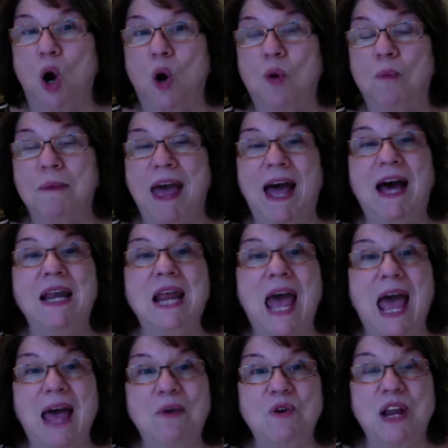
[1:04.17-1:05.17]
OMAD
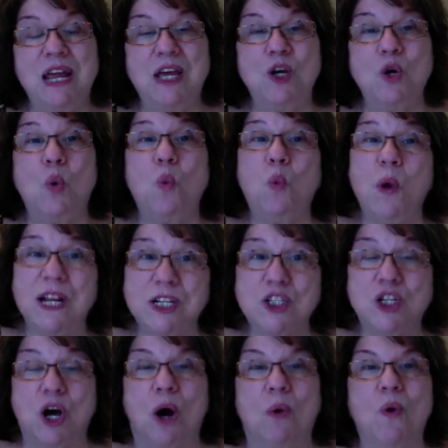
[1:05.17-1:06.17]
in a
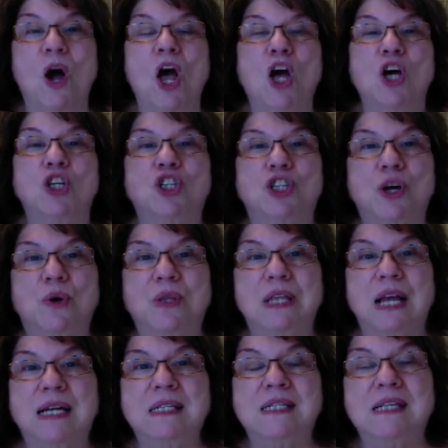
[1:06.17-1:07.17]
window. So
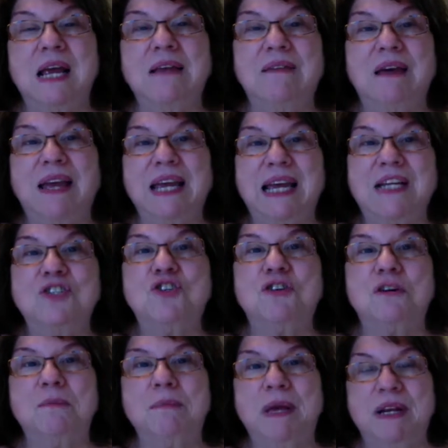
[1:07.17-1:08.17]
let's say they
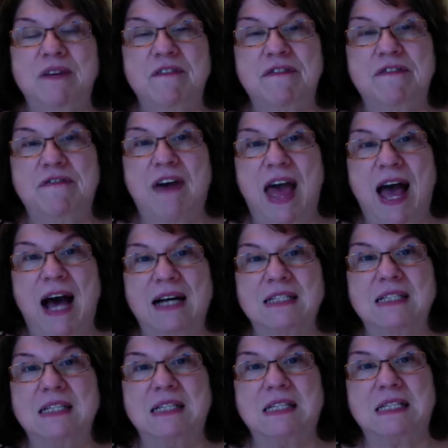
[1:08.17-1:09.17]
intermittent
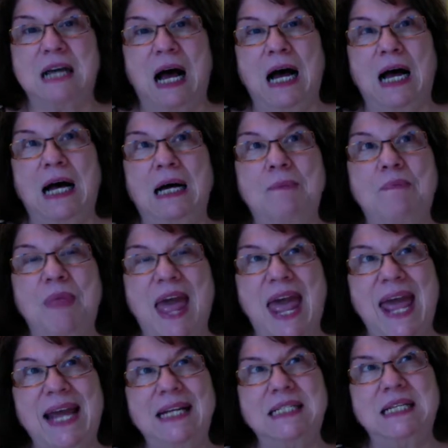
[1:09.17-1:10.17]
fast
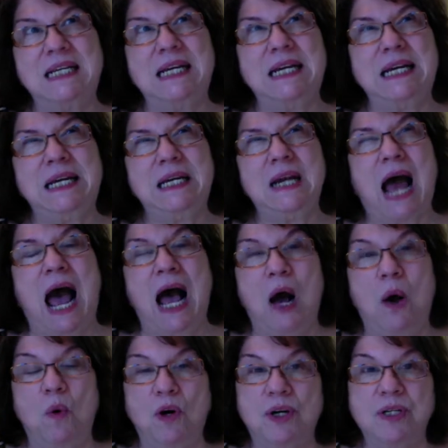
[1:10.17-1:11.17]
18
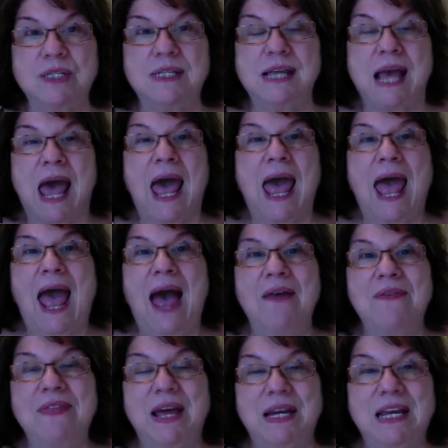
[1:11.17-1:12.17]
hours
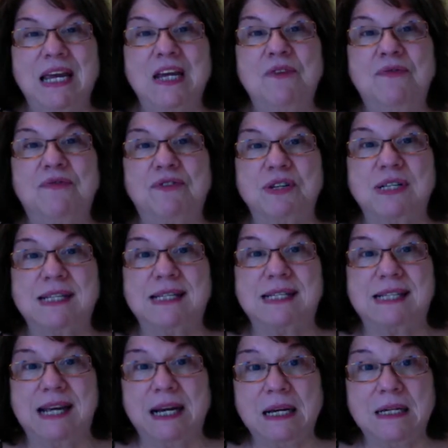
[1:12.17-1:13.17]
and then eat for
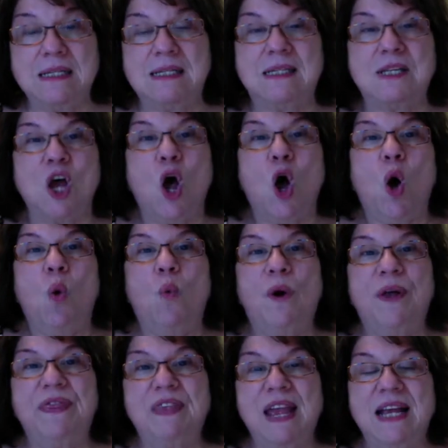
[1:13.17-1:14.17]
6.
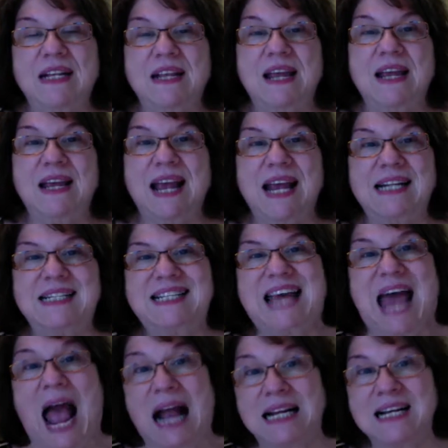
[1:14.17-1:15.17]
It
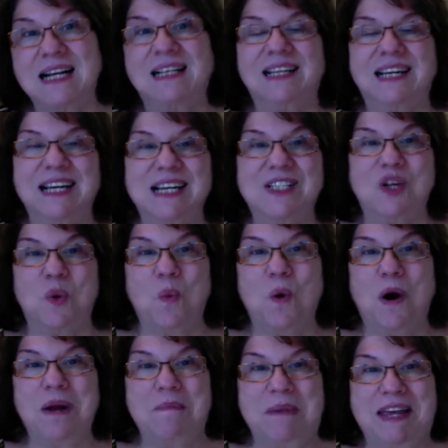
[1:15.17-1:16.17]
technically isn't
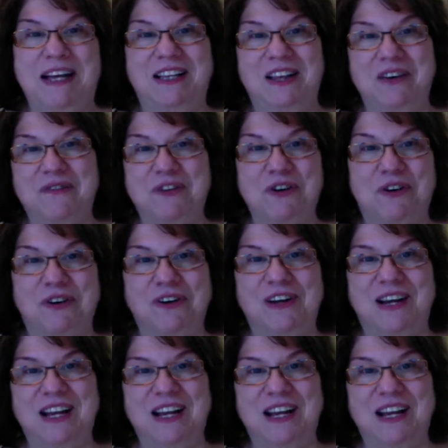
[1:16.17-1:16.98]
one meal if you're